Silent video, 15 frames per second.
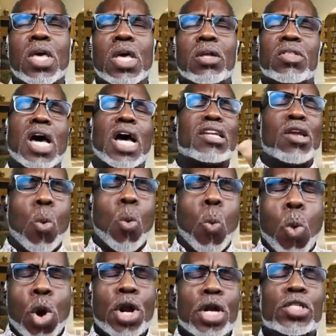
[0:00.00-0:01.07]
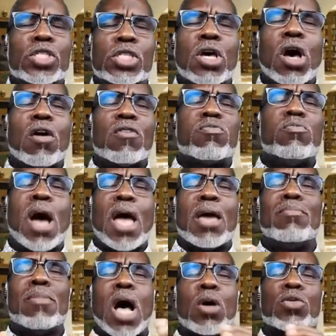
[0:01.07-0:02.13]
that the words of my
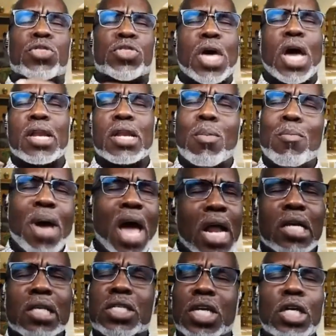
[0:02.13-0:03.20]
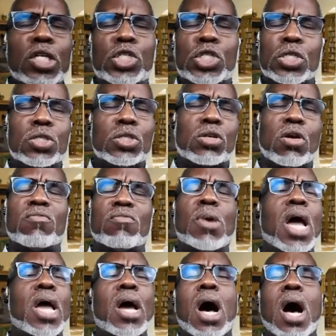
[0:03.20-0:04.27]
mouth and the meditations of my
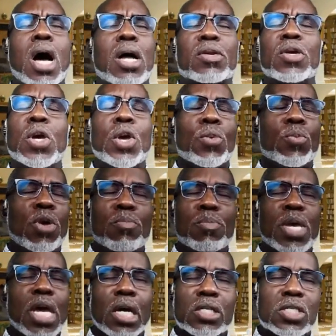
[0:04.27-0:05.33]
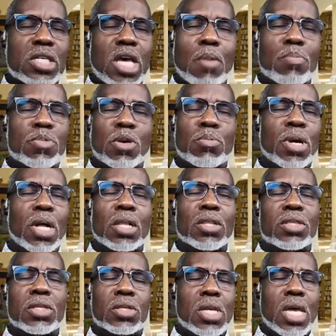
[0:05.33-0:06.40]
heart will be acceptable
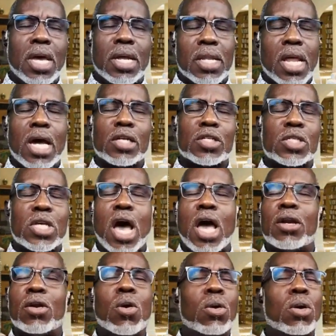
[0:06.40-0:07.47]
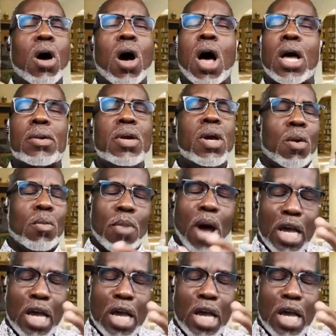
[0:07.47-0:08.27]
in thy sight, O God, my